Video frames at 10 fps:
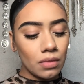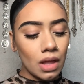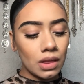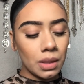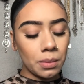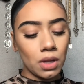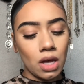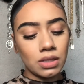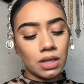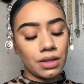lip
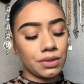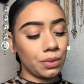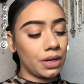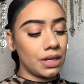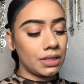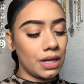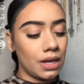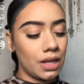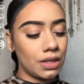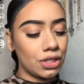gloss, and this one is
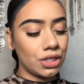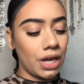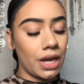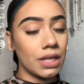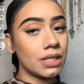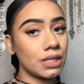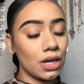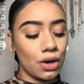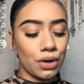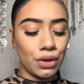in the shade
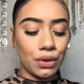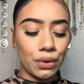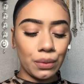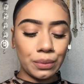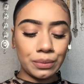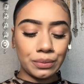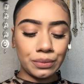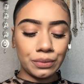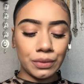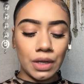Stuck on You.
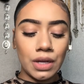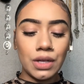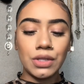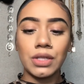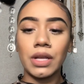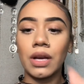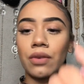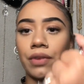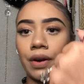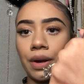Just like a
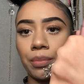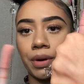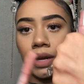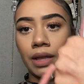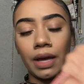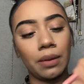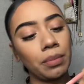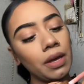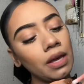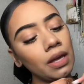very pretty like
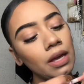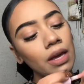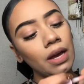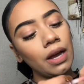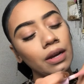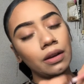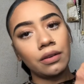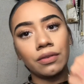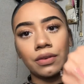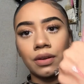pinky kind
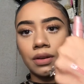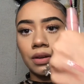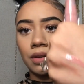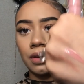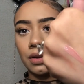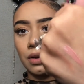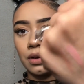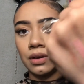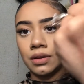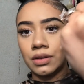of
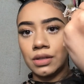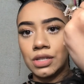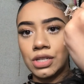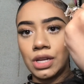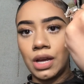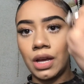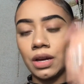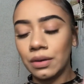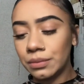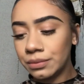shade.
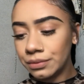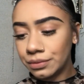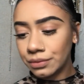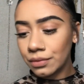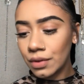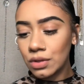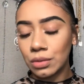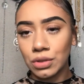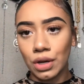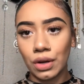So I'm
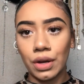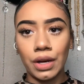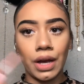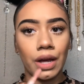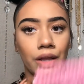just gonna go ahead and add